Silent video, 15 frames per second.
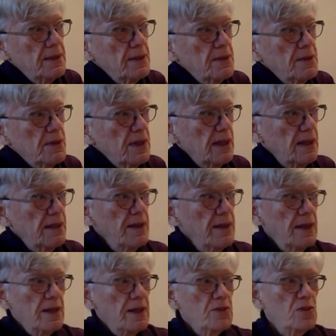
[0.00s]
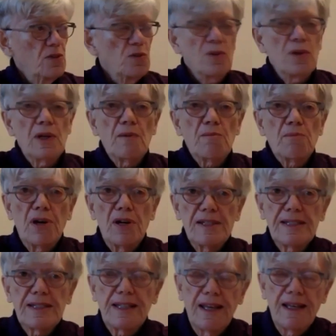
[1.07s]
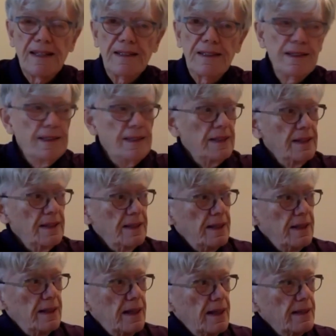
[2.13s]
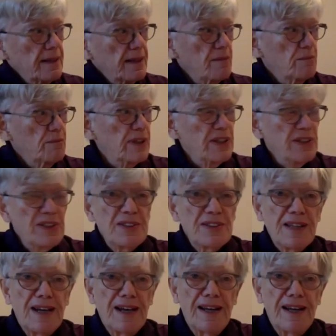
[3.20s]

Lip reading: Okay, so pause again and complete the sky.